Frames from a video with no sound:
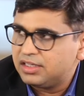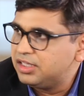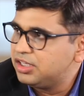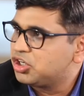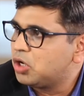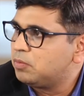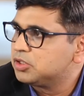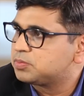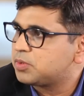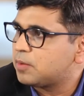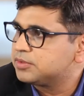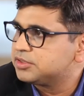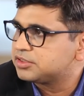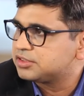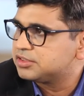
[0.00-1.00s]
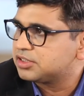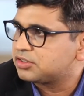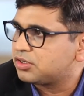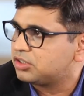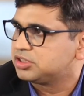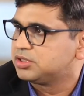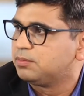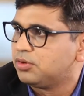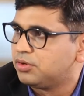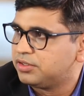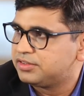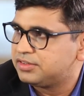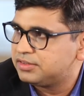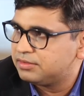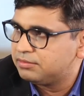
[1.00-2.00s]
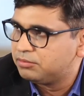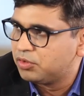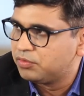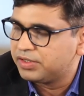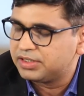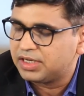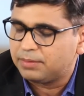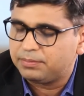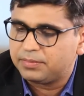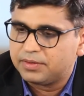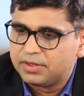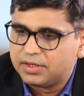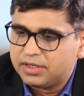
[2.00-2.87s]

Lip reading: e-commerce propositions across the board moving up,